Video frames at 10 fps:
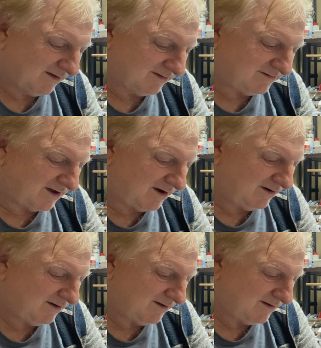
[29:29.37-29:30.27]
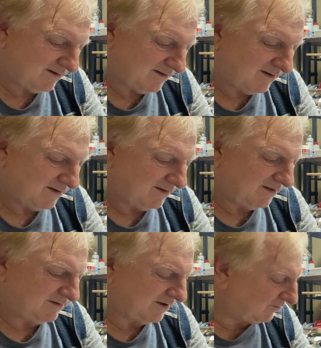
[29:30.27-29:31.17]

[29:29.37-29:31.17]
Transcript: So let's have